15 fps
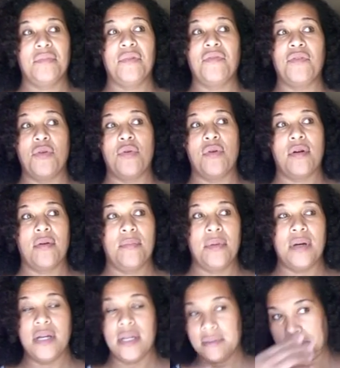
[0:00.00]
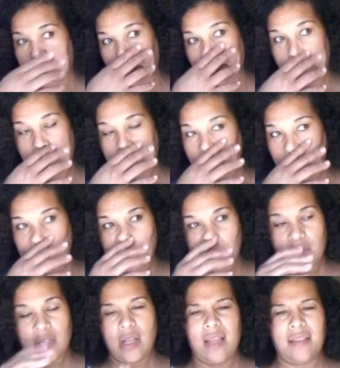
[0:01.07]
before, but
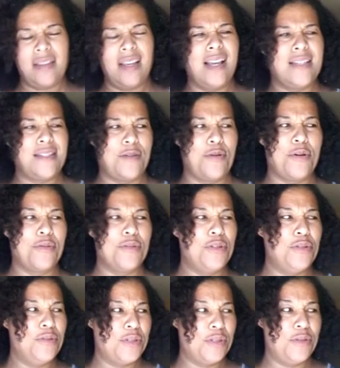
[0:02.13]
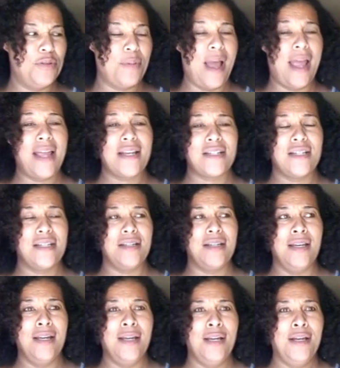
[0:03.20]
I think I saw it on YouTube.
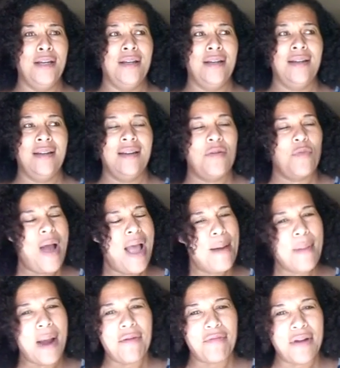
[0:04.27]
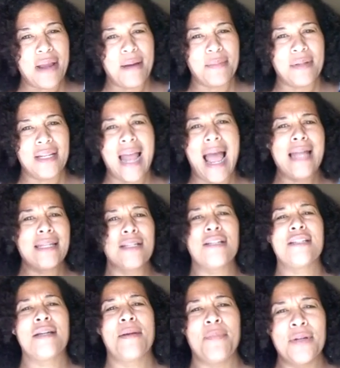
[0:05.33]
Why am I rambling? I
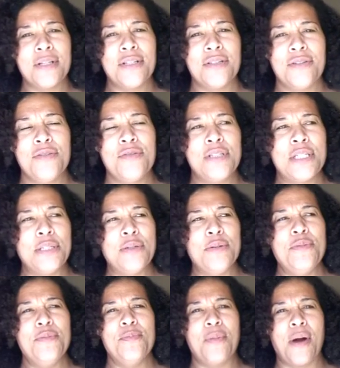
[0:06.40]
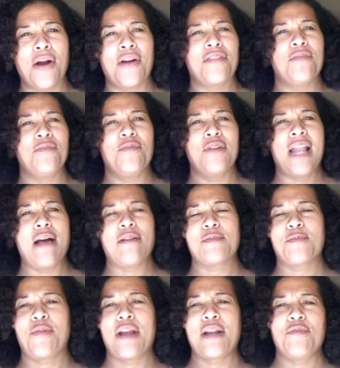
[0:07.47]
looked up a YouTube birth when I was
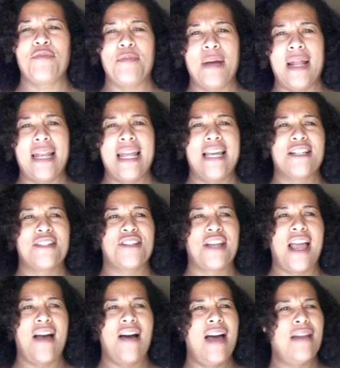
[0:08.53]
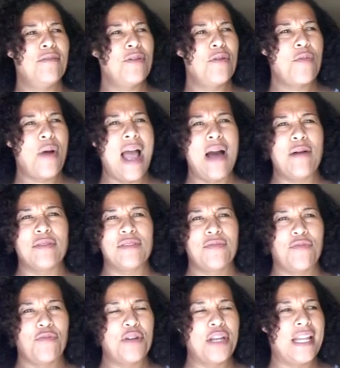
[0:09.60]
pregnant with my last child. I don't know why I was
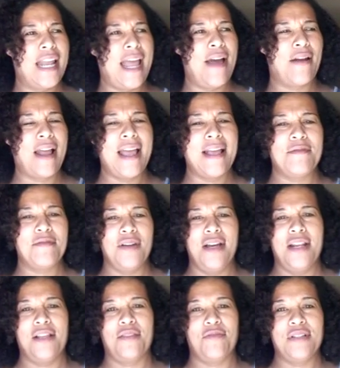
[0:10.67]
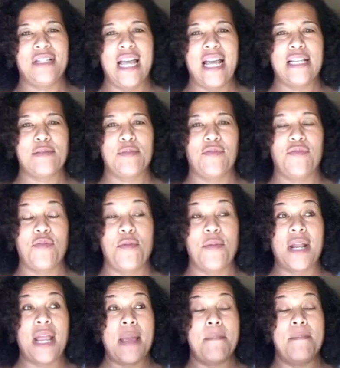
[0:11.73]
freaking out. I had done it 3 times before,
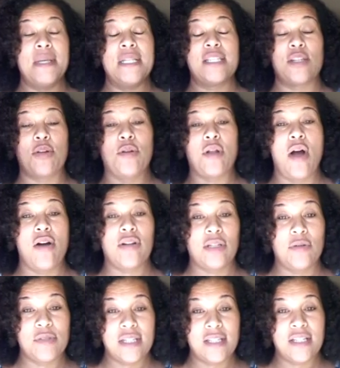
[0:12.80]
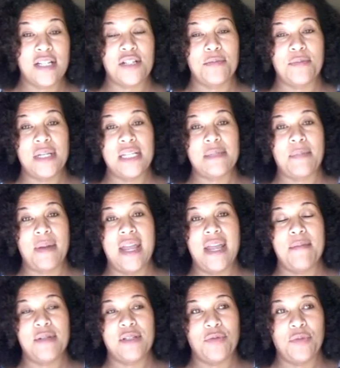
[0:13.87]
but it had been so long. There was such a big
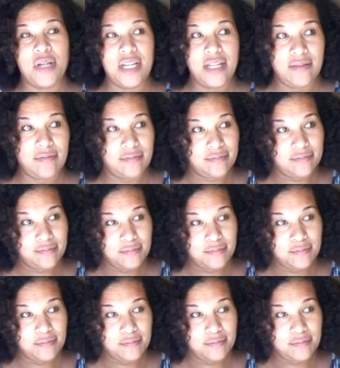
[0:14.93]
span between